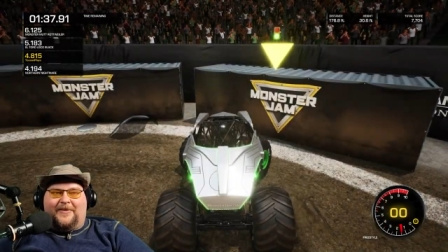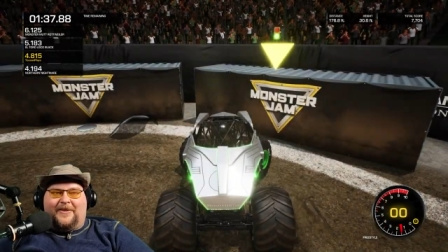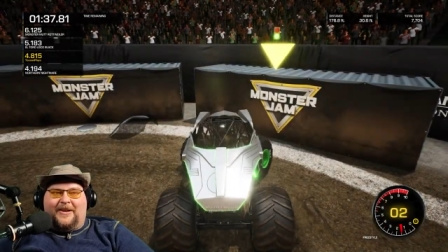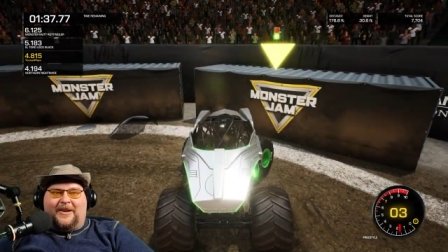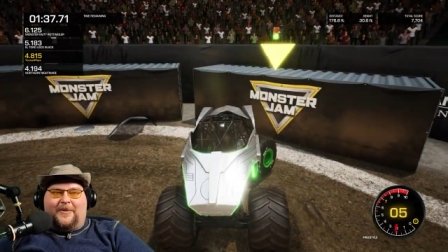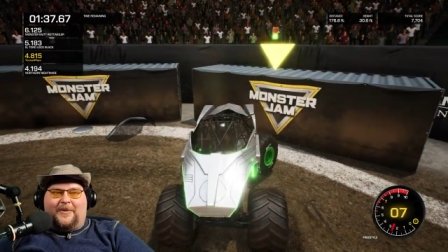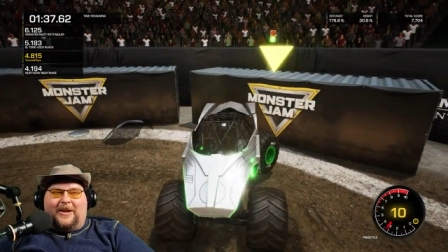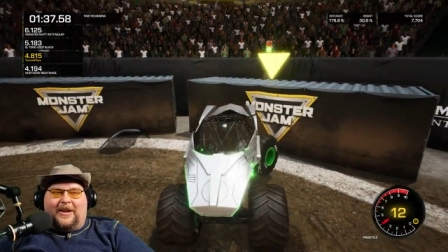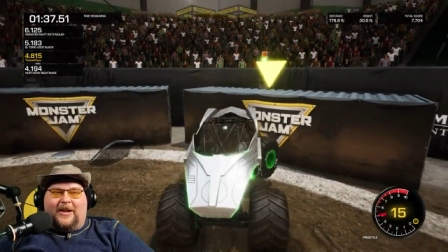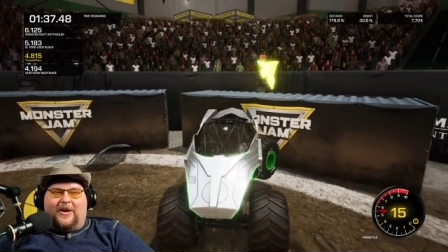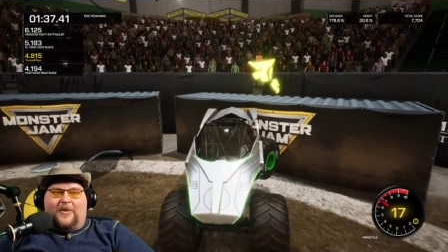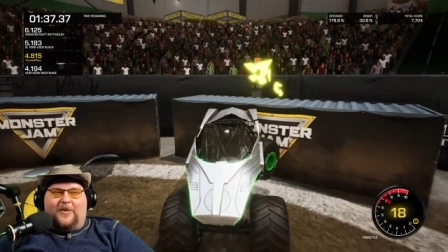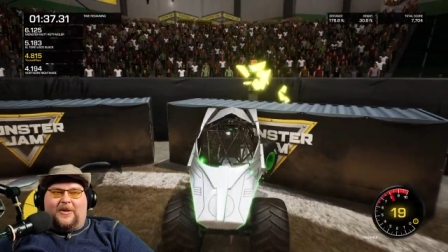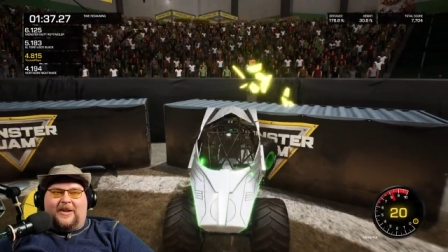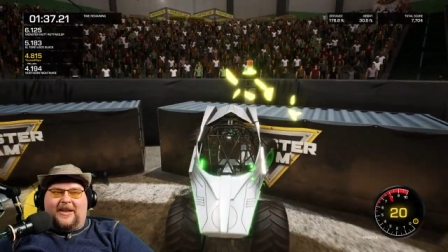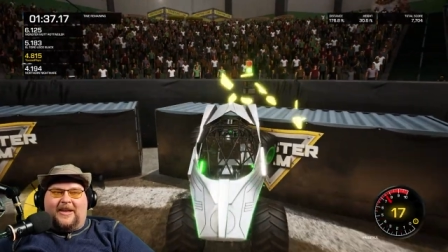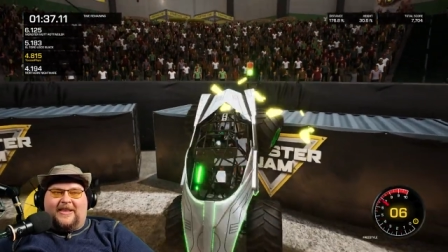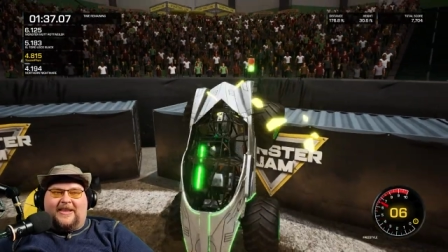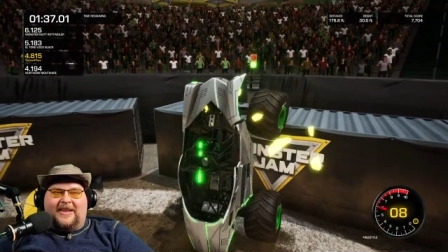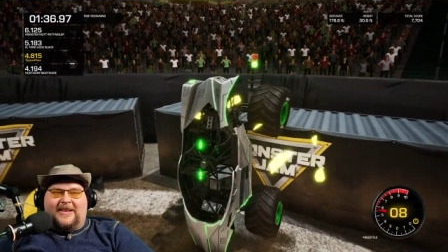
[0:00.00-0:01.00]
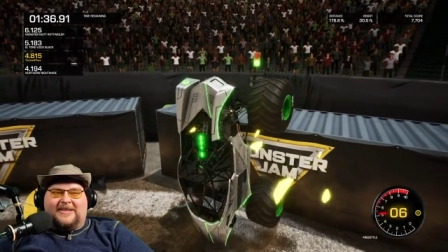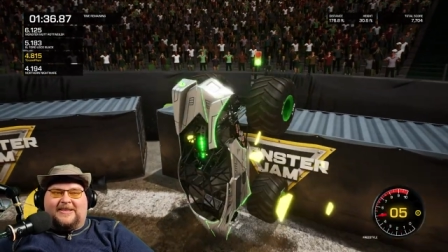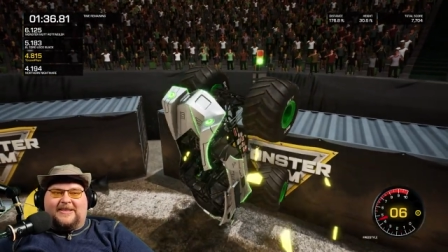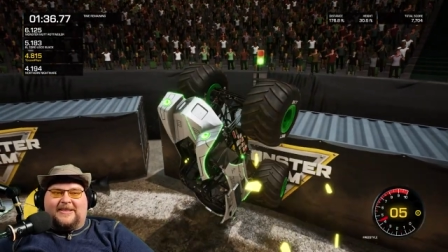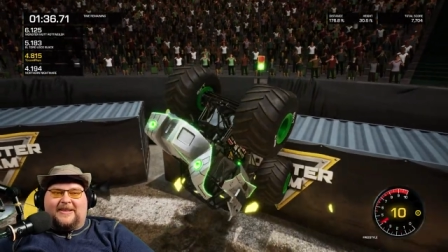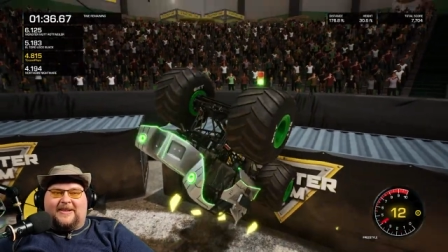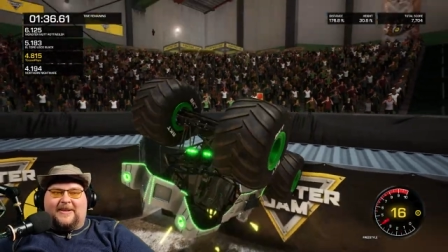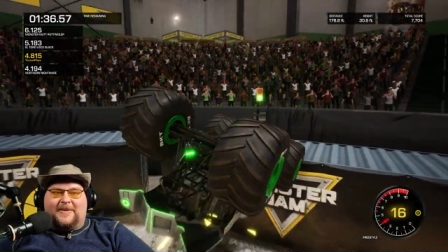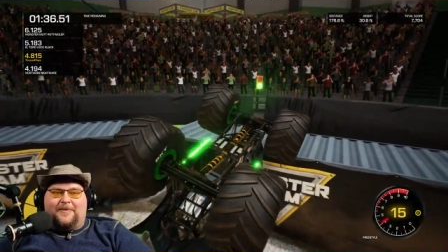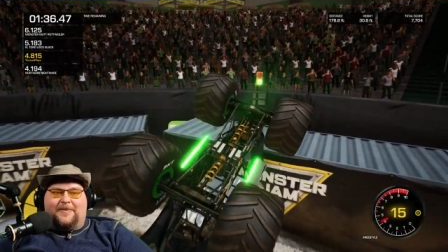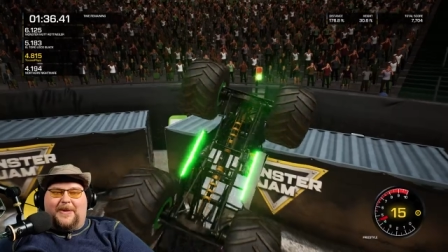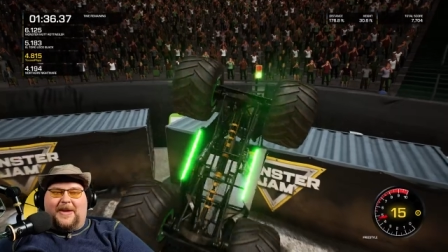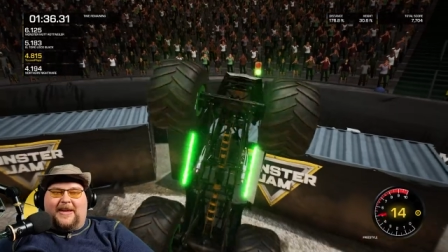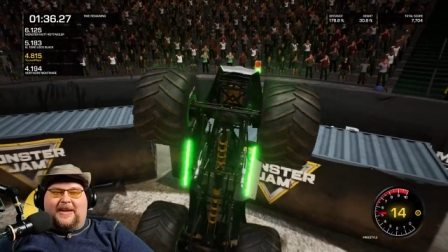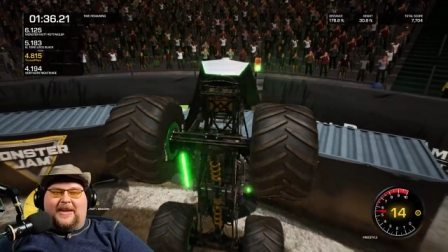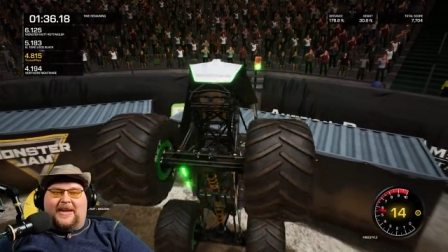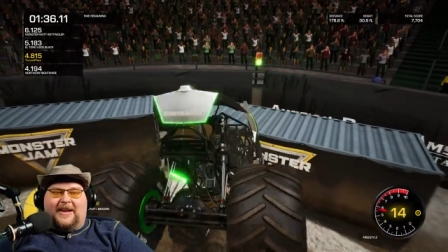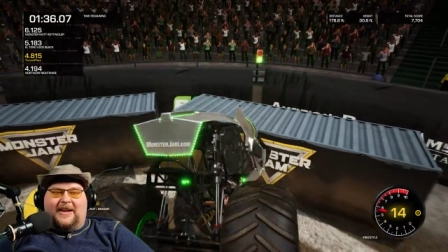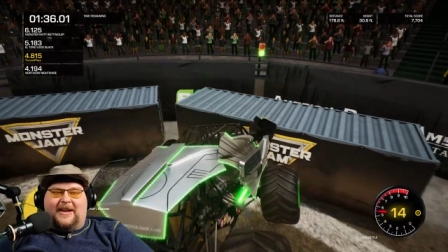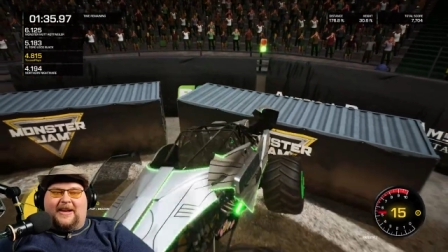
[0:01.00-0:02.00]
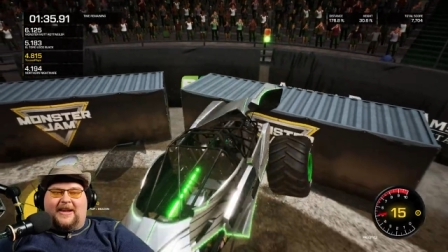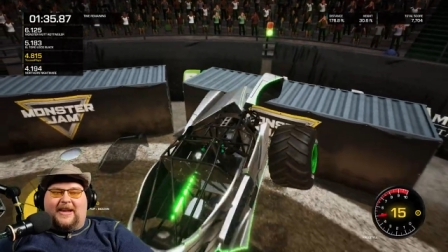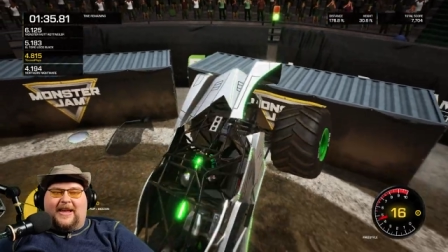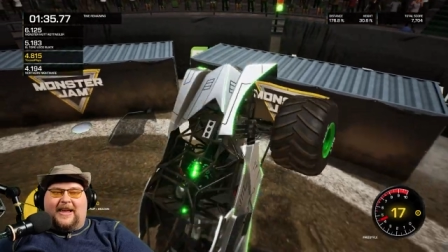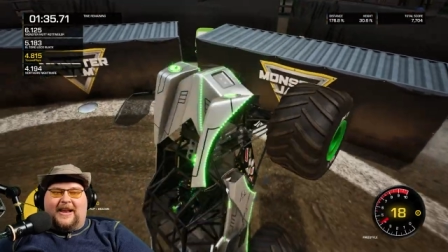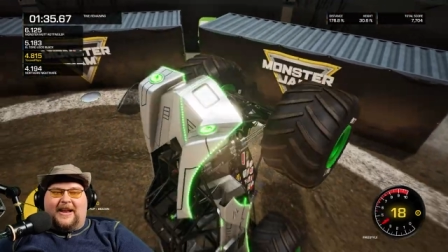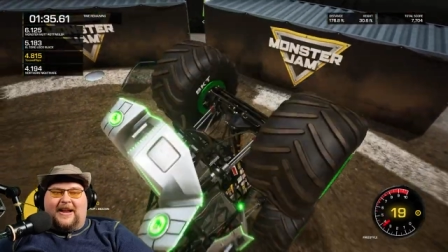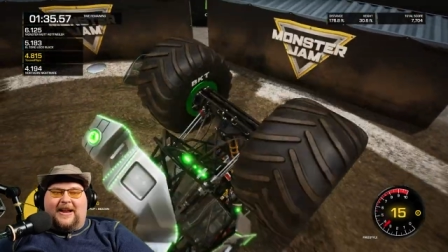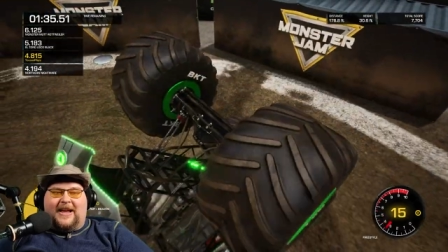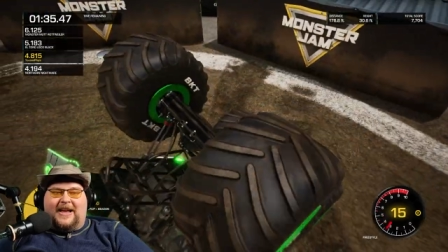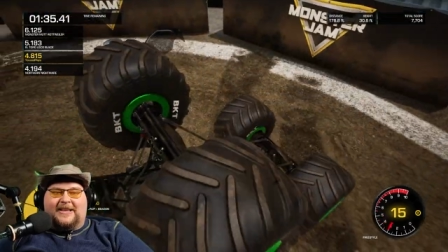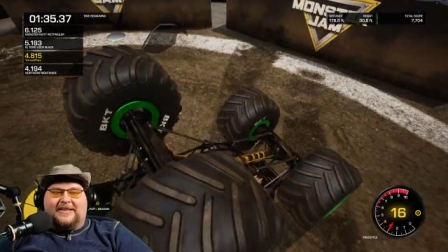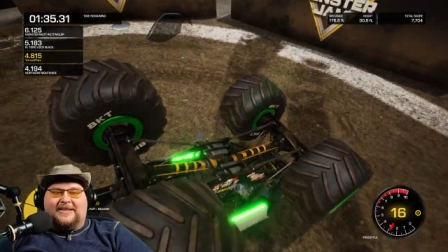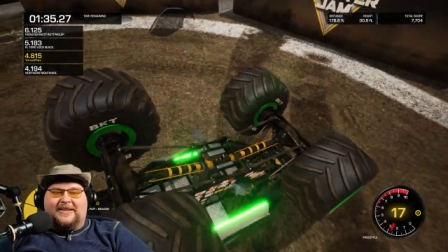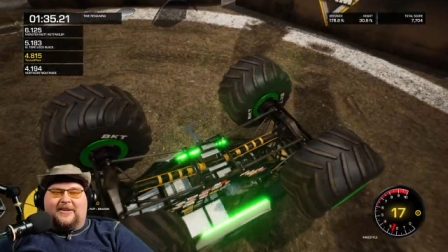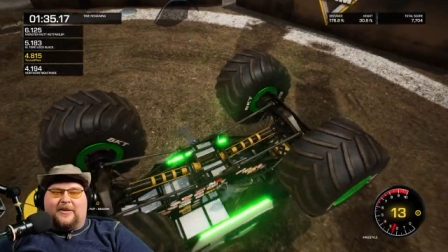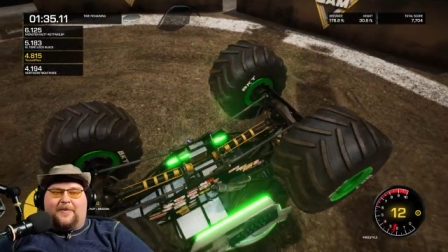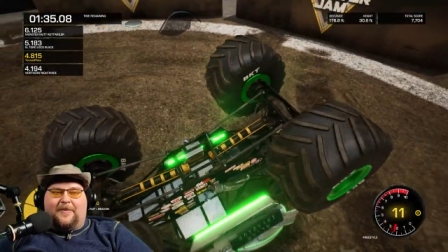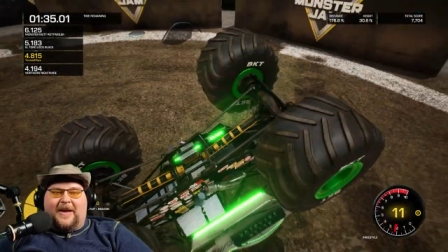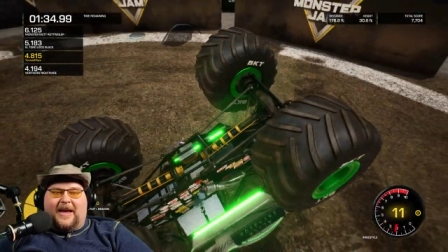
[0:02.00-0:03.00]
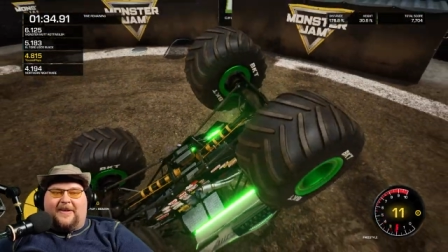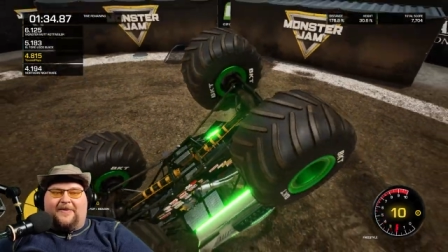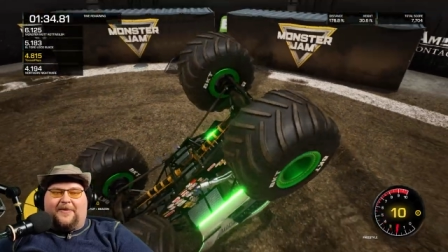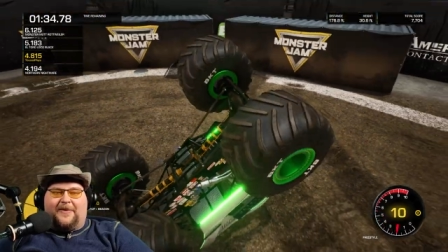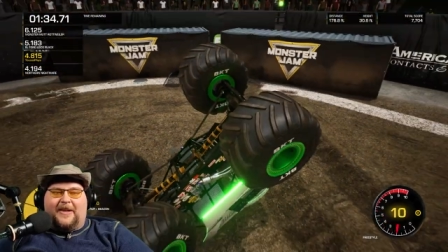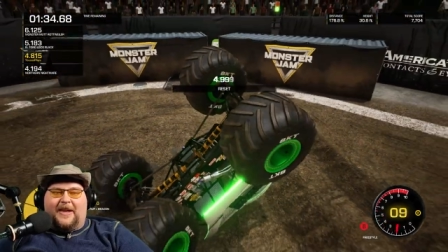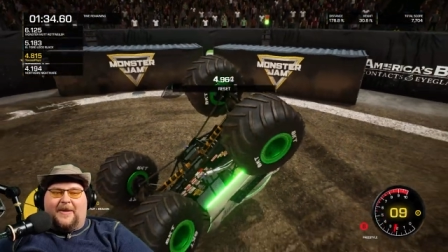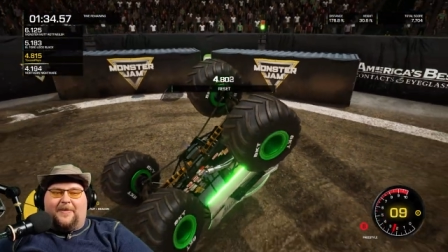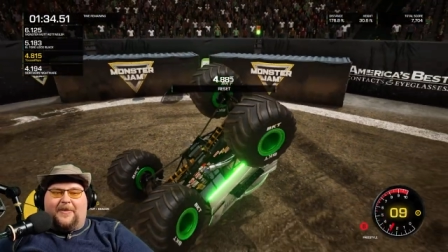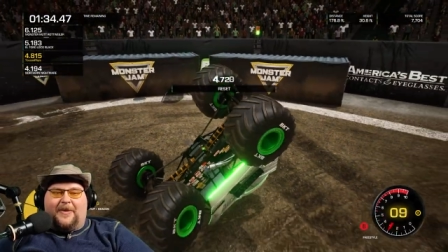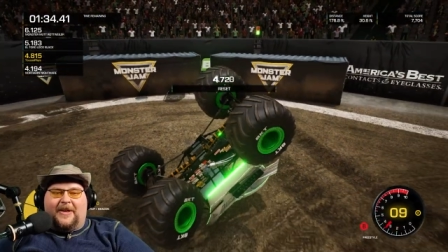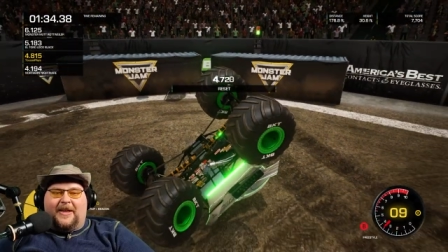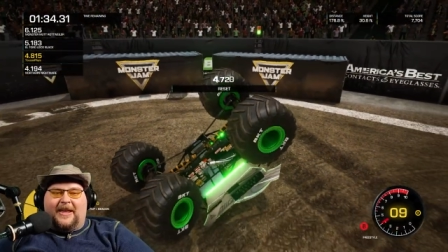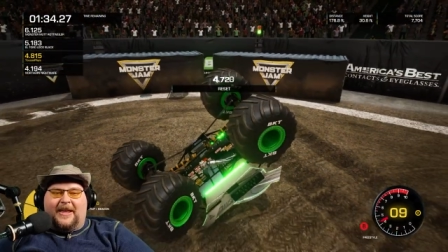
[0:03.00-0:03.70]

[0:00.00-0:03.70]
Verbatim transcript: There we go. We'll hit this beacon and a nice little backflip.